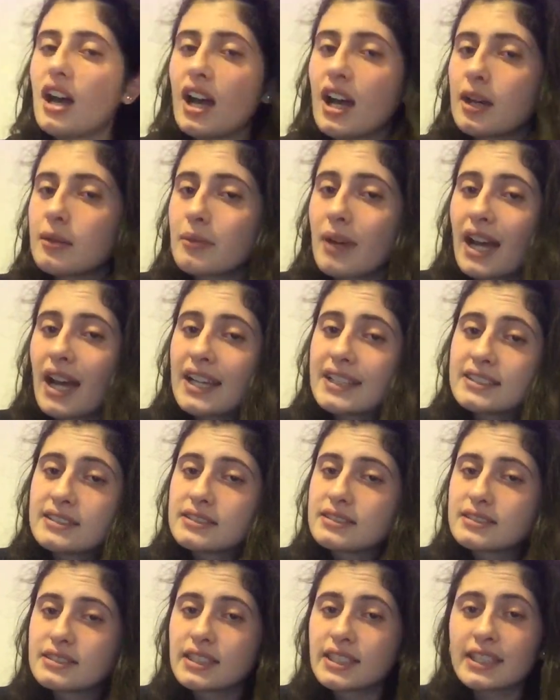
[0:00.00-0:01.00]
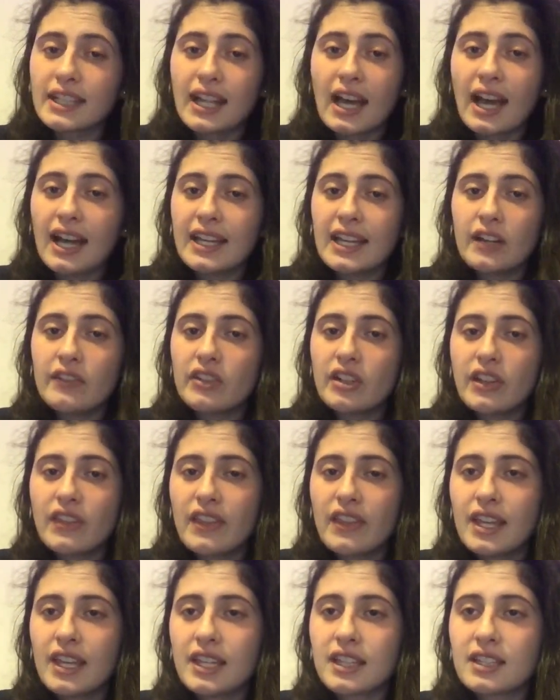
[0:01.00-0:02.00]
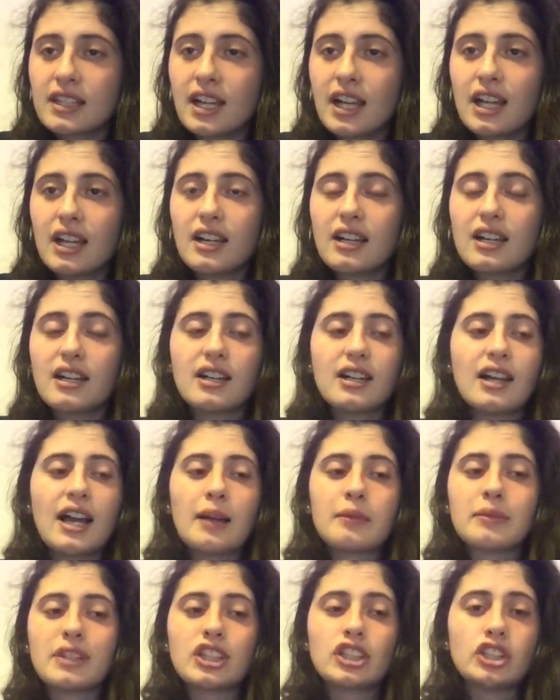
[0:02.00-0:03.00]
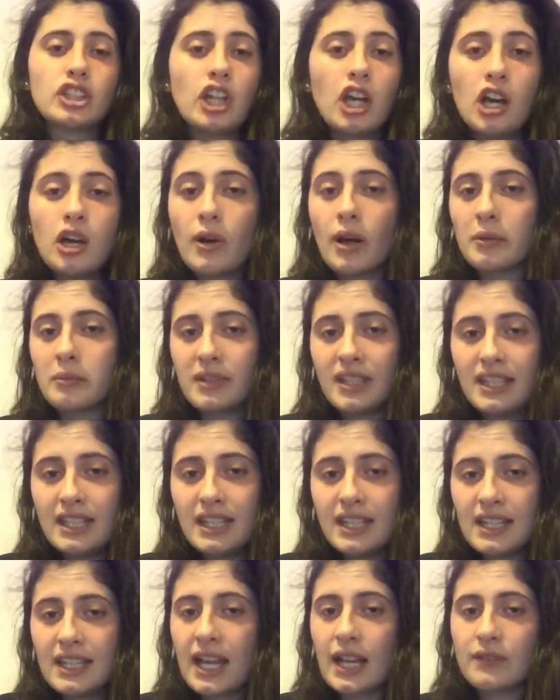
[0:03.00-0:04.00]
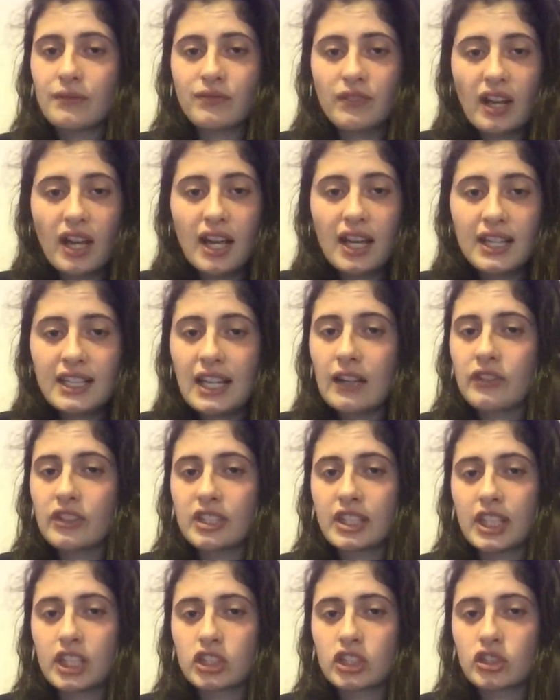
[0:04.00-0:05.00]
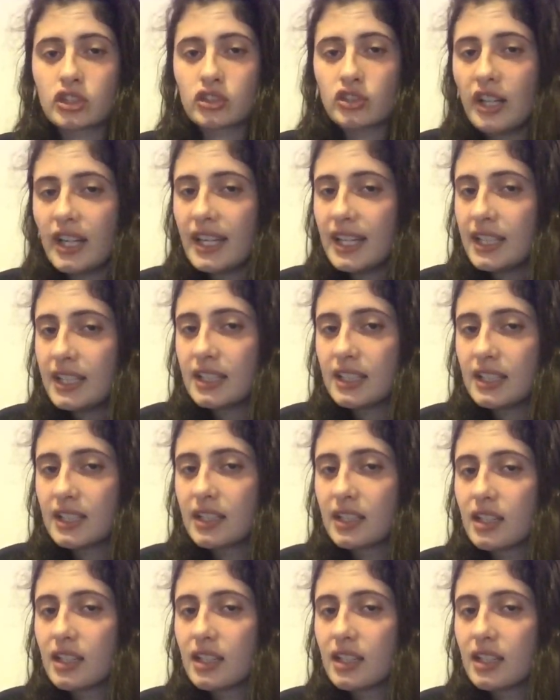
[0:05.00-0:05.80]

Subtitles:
I denied everything. I'm like, no, I'm eating, I'm fine, everything's great.